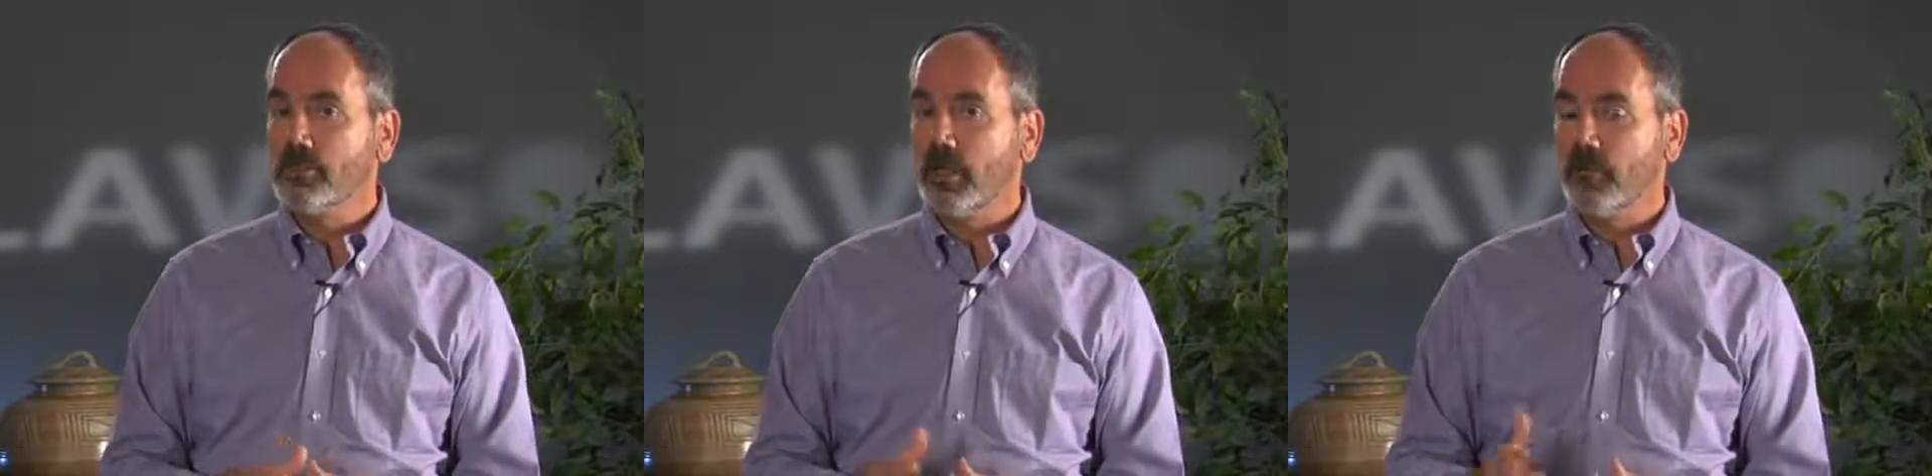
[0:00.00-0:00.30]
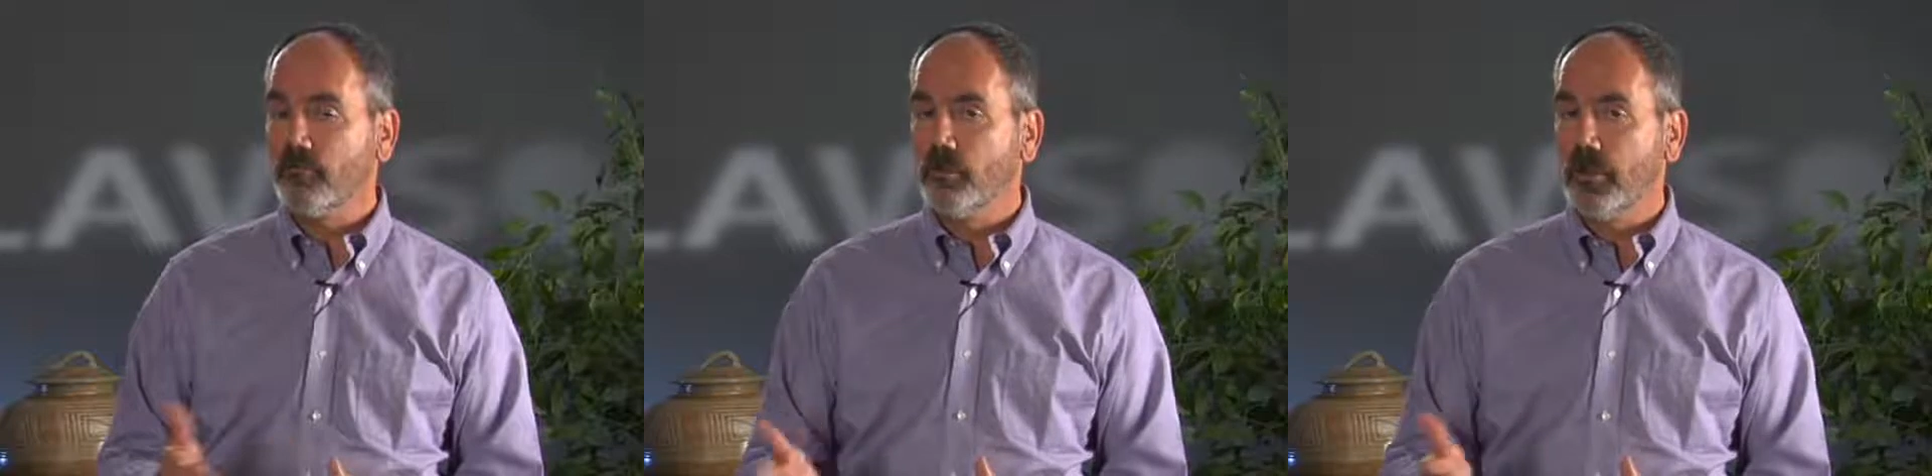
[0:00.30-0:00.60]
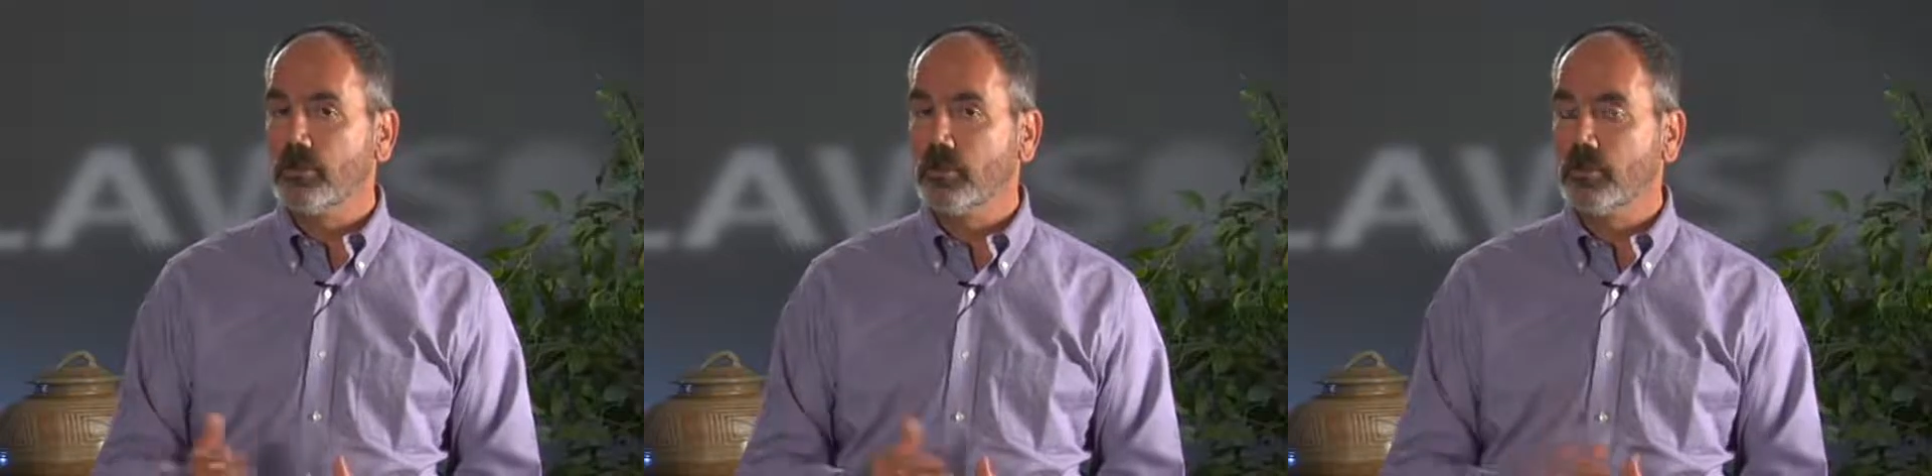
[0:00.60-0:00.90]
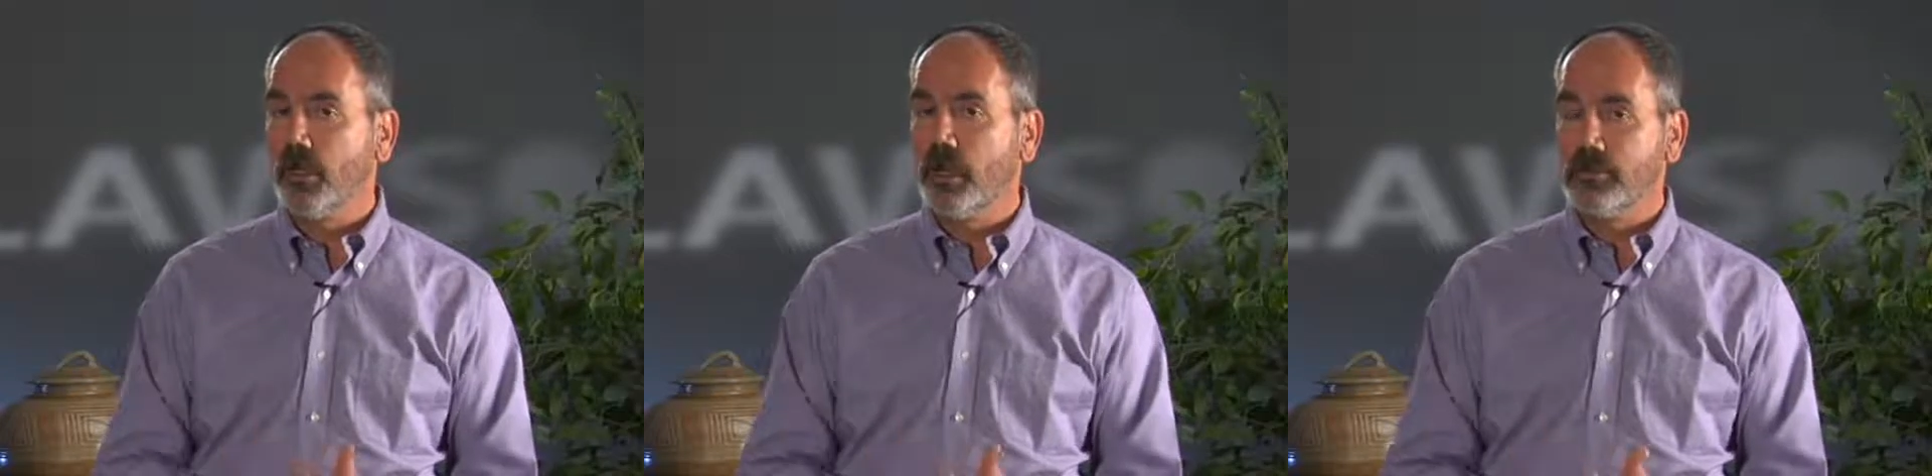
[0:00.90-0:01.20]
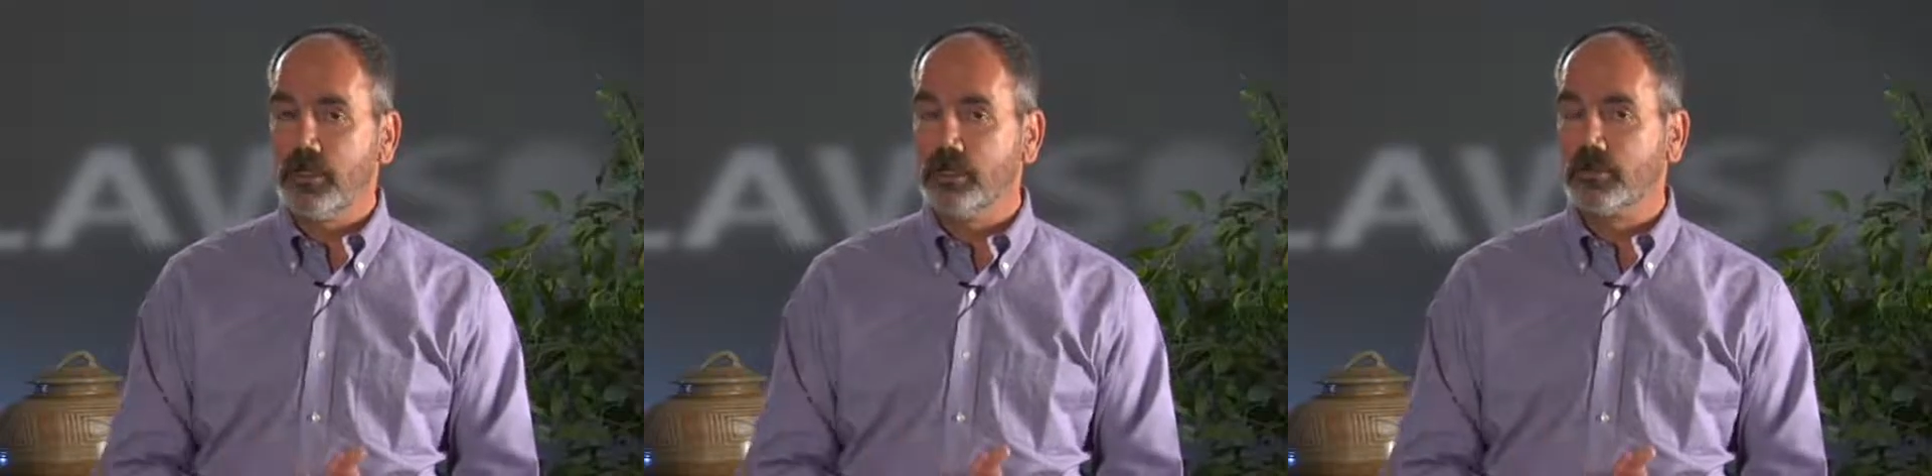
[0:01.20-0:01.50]
confirmation or
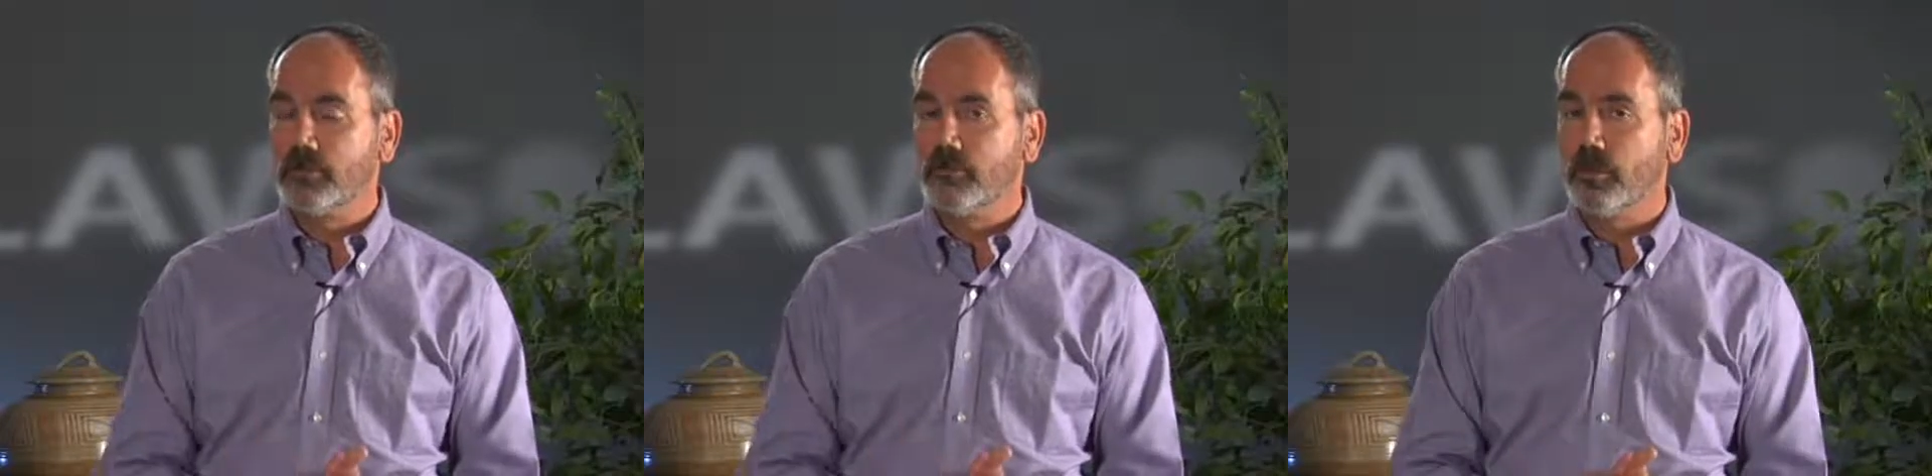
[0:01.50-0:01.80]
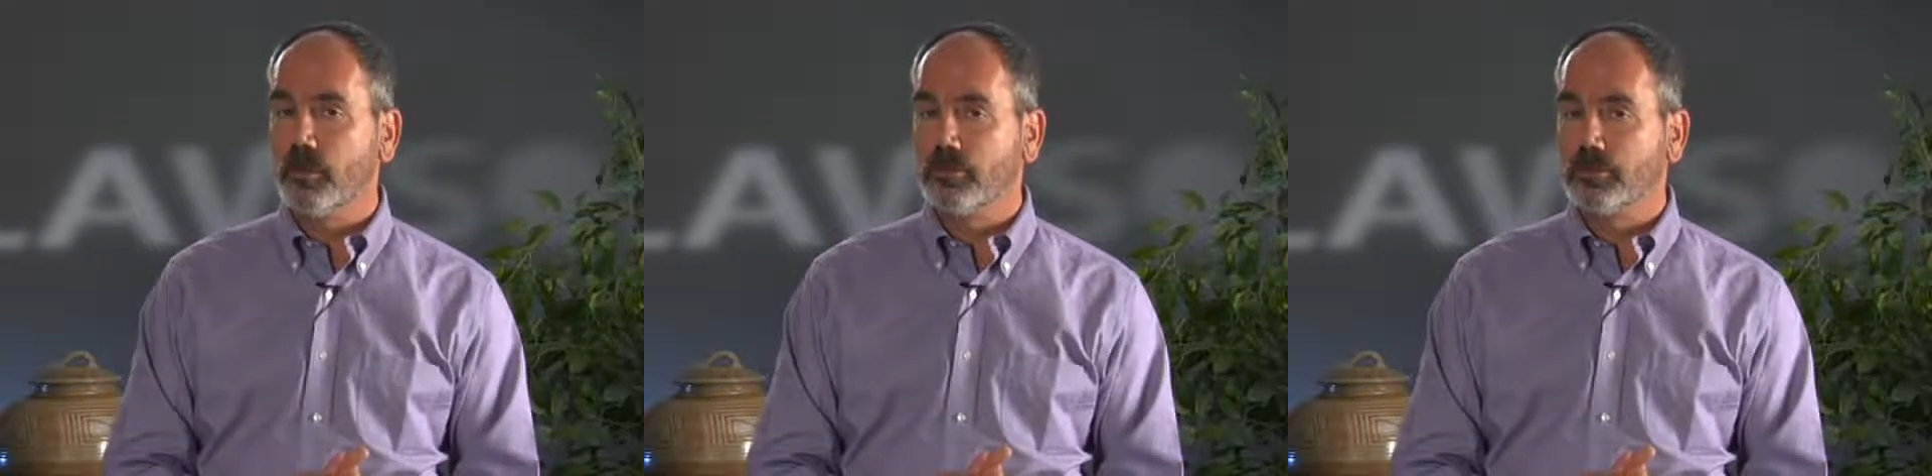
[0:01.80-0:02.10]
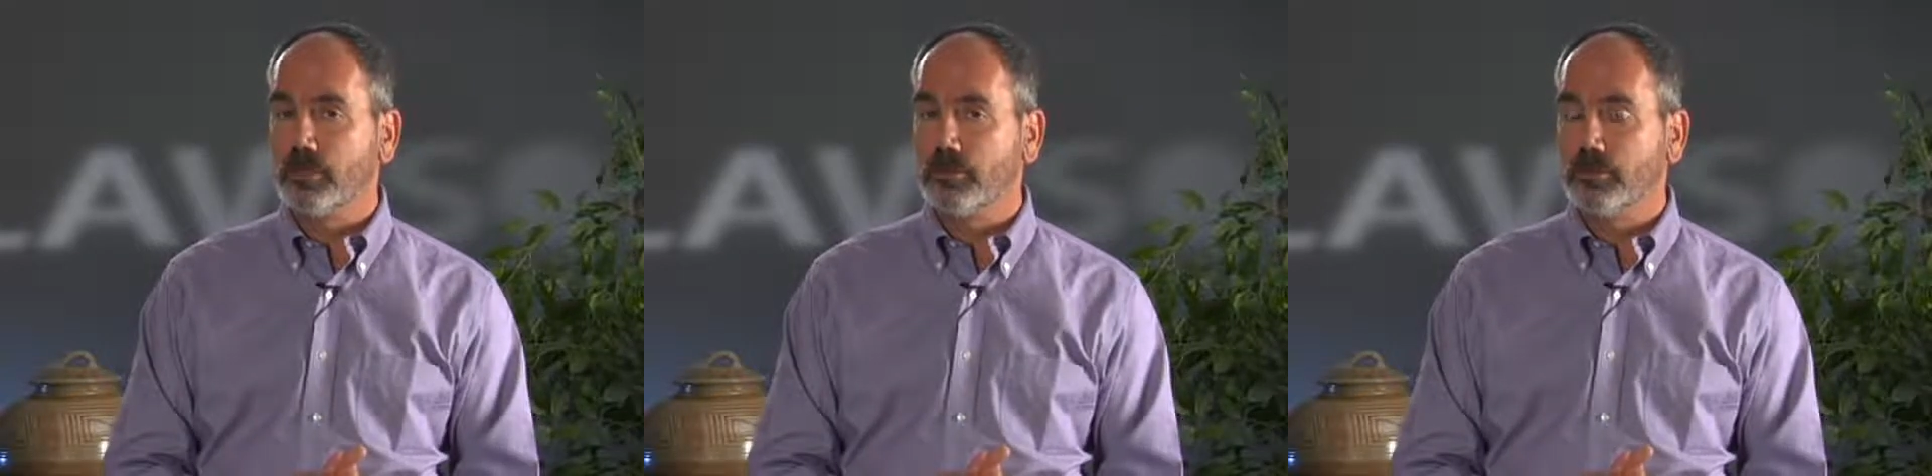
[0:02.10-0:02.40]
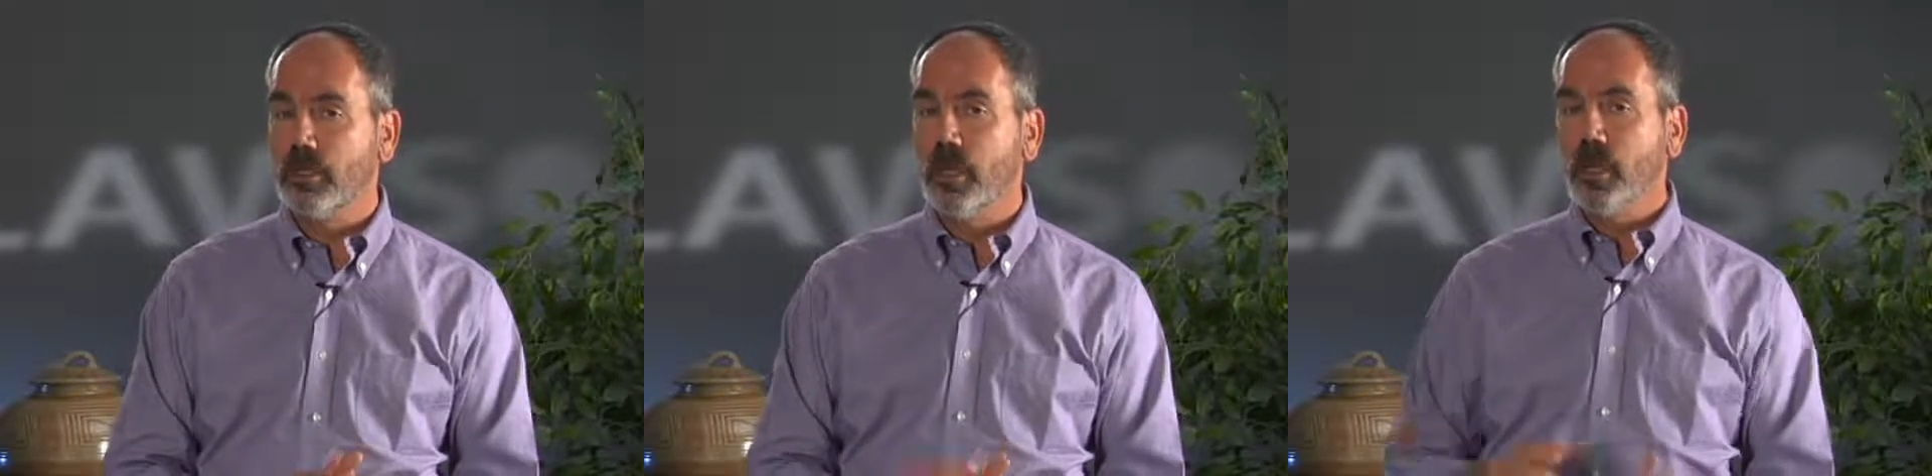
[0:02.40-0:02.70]
validation for our decision